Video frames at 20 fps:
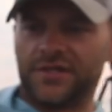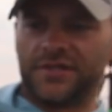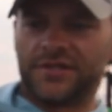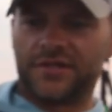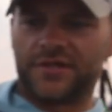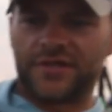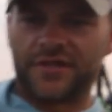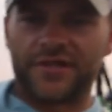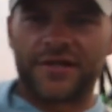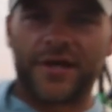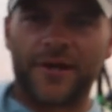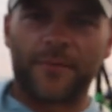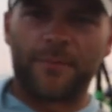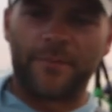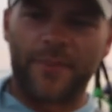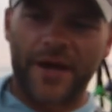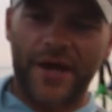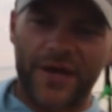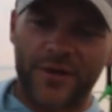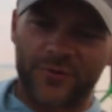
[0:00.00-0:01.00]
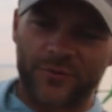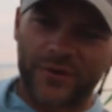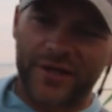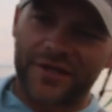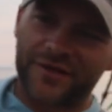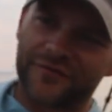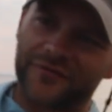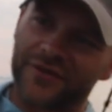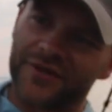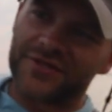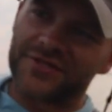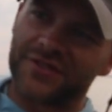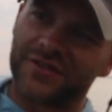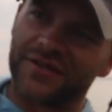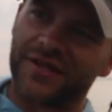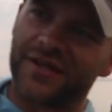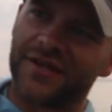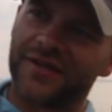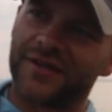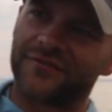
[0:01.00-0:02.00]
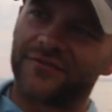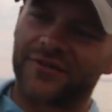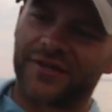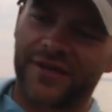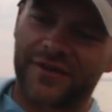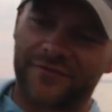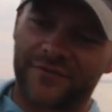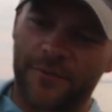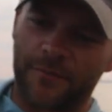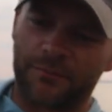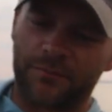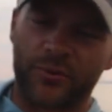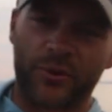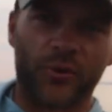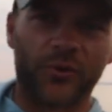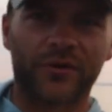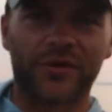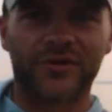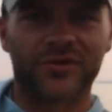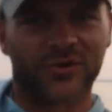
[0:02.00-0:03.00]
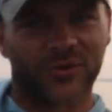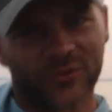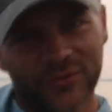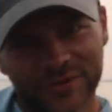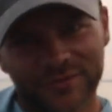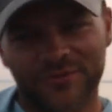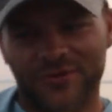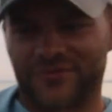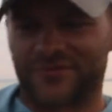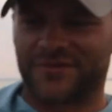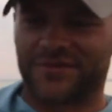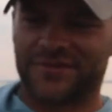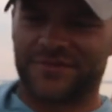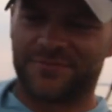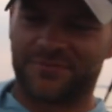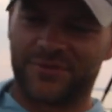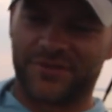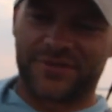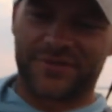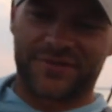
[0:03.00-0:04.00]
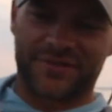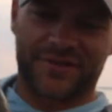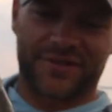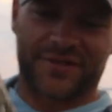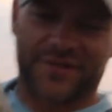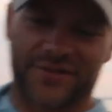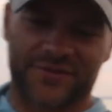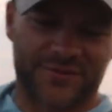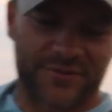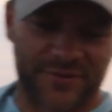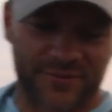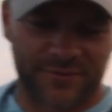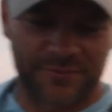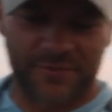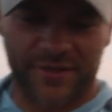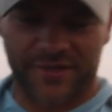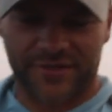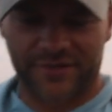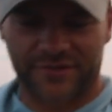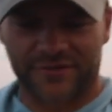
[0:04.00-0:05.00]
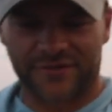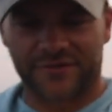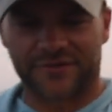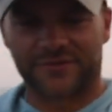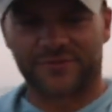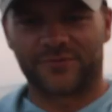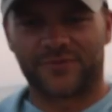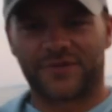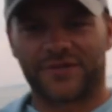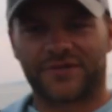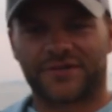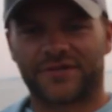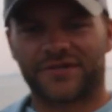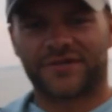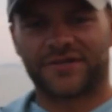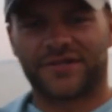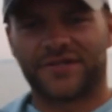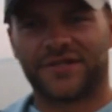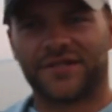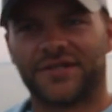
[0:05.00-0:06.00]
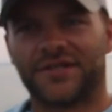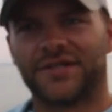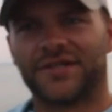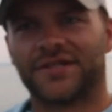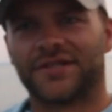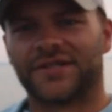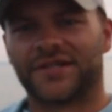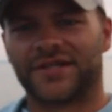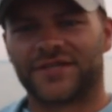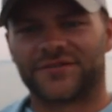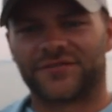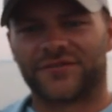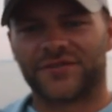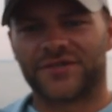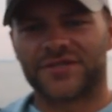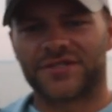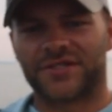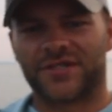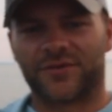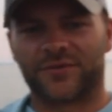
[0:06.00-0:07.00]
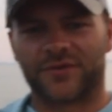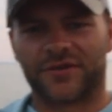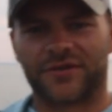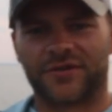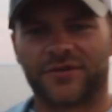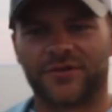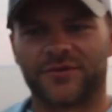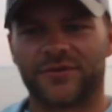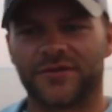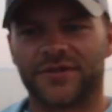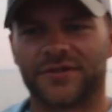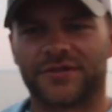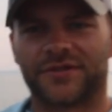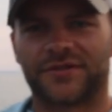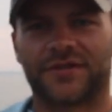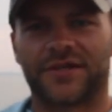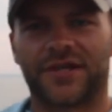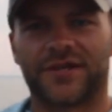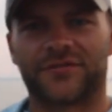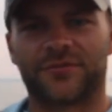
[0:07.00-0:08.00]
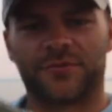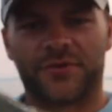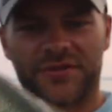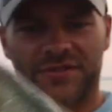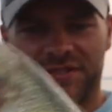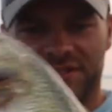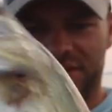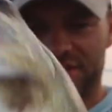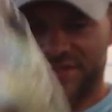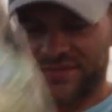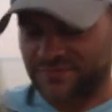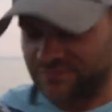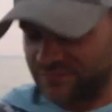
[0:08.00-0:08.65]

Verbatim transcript: All right, not a bad way to finish the day after having a broken trolling motor, but guess what? We're back out here on the water. Last fish. Now we're gonna go what? Catch for muskies